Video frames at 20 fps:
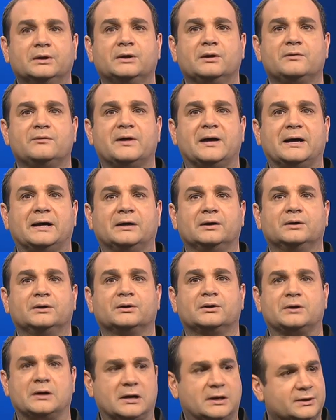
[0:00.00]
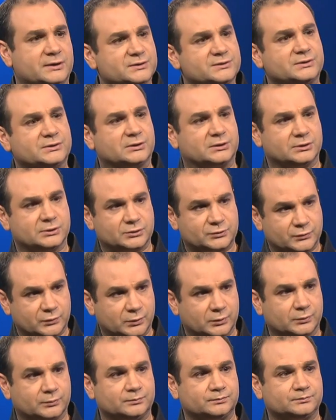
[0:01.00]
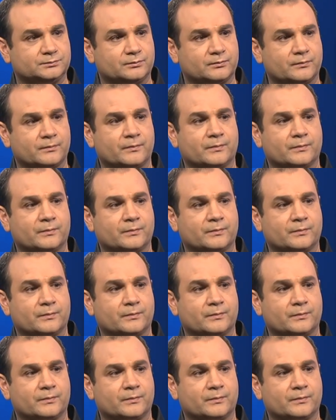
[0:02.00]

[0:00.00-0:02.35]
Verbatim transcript: that God is in control. Yeah.